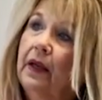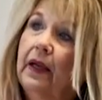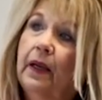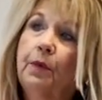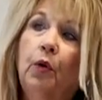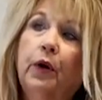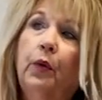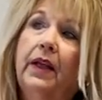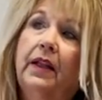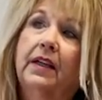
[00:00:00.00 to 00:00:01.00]
And I'm going
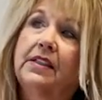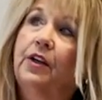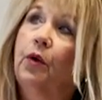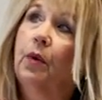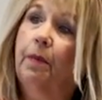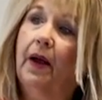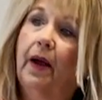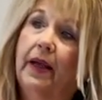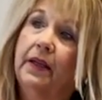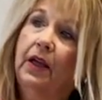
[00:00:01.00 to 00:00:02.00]
quickly because I know we're
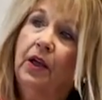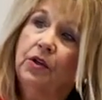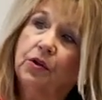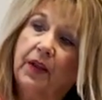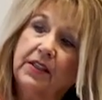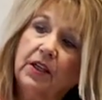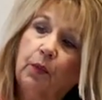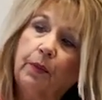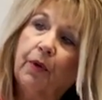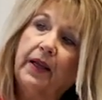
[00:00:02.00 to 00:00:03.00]
behind. So that's how
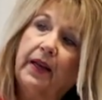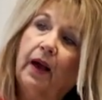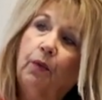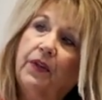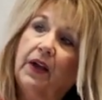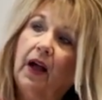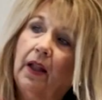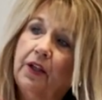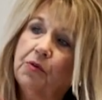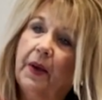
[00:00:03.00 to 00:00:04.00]
we break it out with the
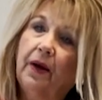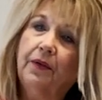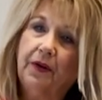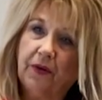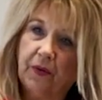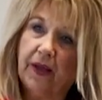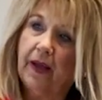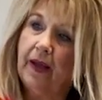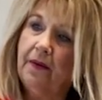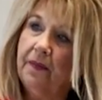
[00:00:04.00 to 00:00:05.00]
college bound. Go
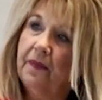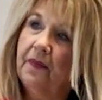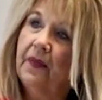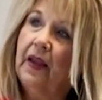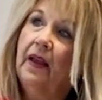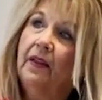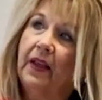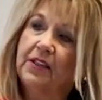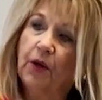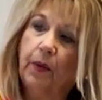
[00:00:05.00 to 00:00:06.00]
ahead.
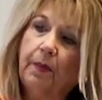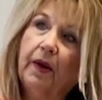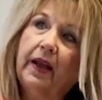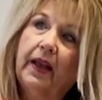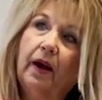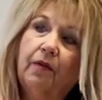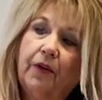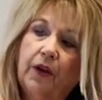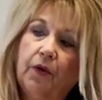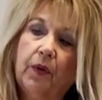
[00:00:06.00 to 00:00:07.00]
That's how we break it out for
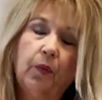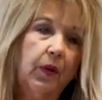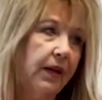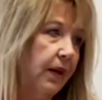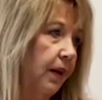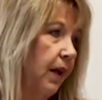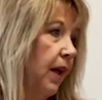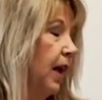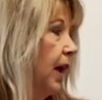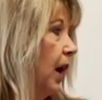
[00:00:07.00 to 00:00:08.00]
the career readiness.
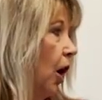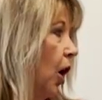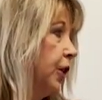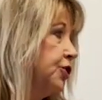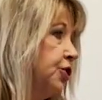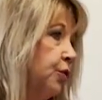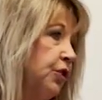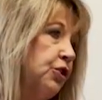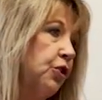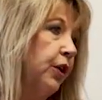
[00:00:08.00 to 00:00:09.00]
Our
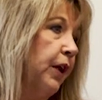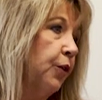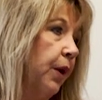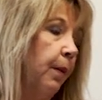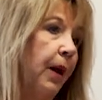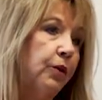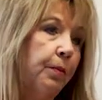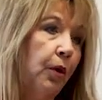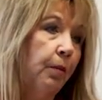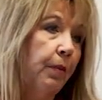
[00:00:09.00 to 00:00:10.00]
children start hearing about
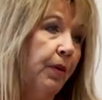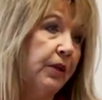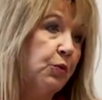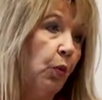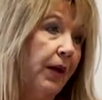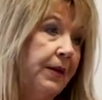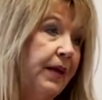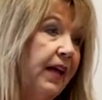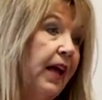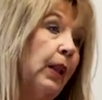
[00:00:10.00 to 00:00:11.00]
Diploma +1
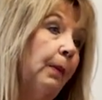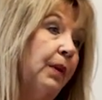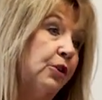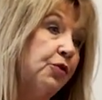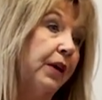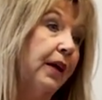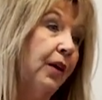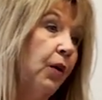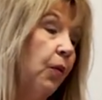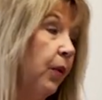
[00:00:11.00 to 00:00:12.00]
elementary.
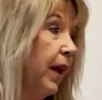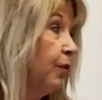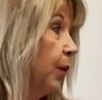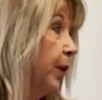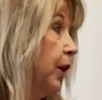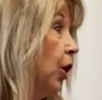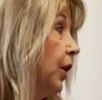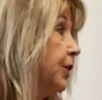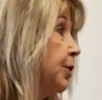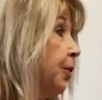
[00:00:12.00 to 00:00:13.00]
We have what we call
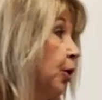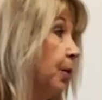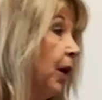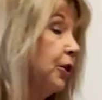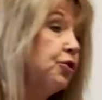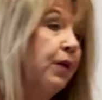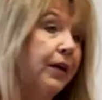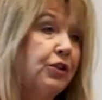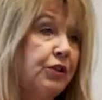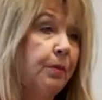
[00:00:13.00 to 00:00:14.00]
a diploma, on
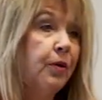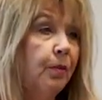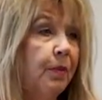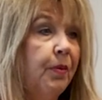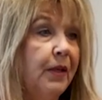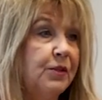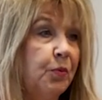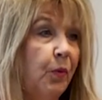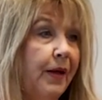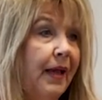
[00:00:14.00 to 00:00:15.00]
track to Diploma +1,
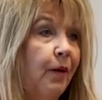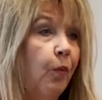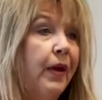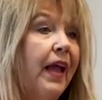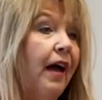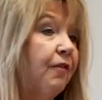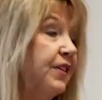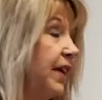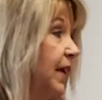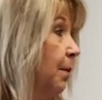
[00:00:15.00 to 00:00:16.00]
and we have
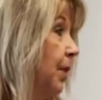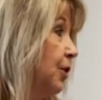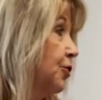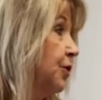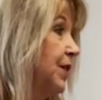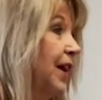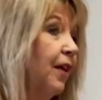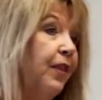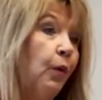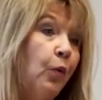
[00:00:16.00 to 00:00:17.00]
data measures
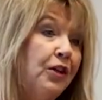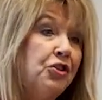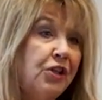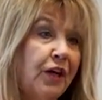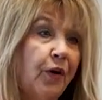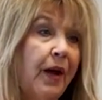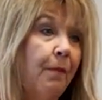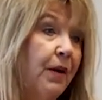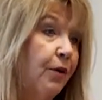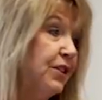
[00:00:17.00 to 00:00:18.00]
that we share
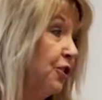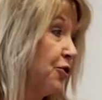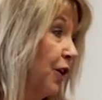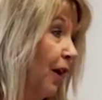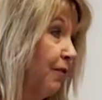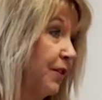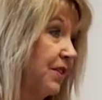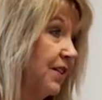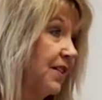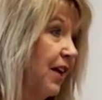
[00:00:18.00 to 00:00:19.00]
at parent-teacher
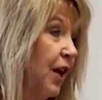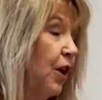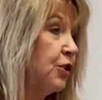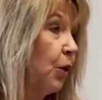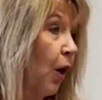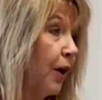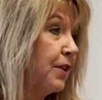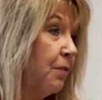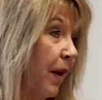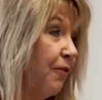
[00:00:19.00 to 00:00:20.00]
conferences. So
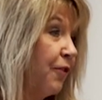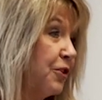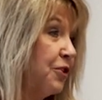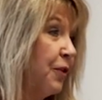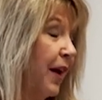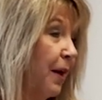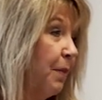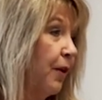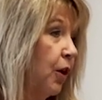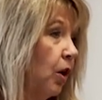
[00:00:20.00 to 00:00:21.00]
my first year, I had a
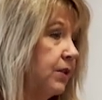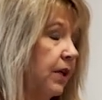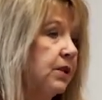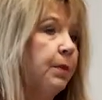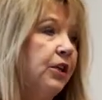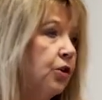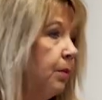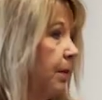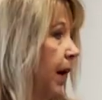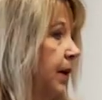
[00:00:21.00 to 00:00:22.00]
parent call and say, somebody told
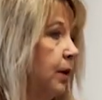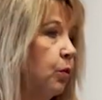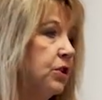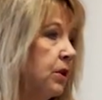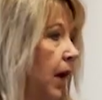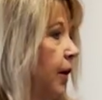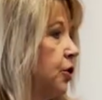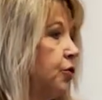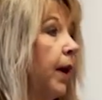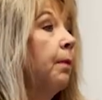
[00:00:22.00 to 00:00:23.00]
me my kid was not on
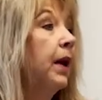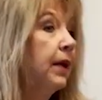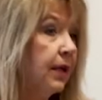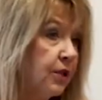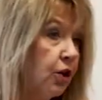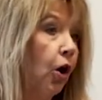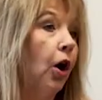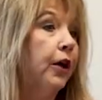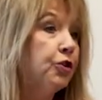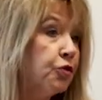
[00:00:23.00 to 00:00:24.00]
track. My kid is
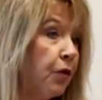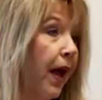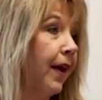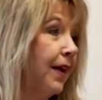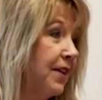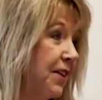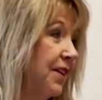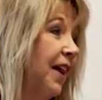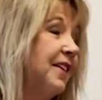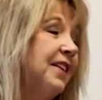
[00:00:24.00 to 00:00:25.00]
on track.
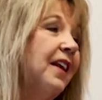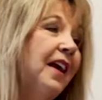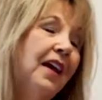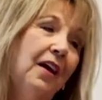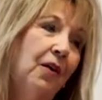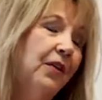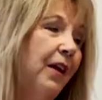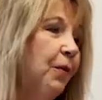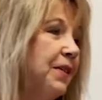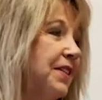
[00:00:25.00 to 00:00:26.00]
And I said,
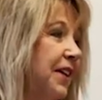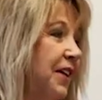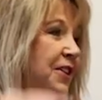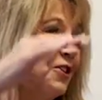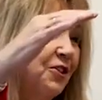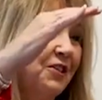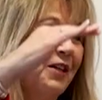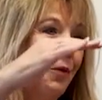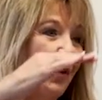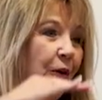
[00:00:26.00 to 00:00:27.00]
okay, what's the conditions
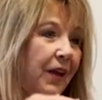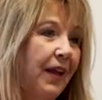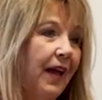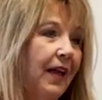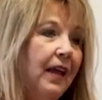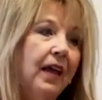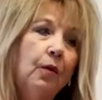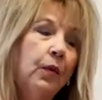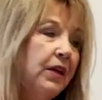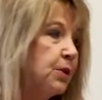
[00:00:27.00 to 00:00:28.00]
that we're looking at?
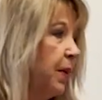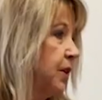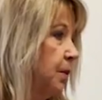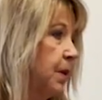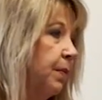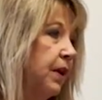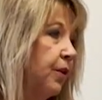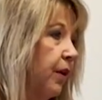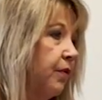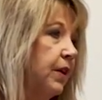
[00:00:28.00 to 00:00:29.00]
We expect them to be
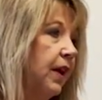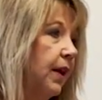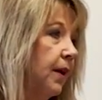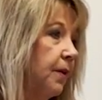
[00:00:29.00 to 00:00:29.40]
here every day.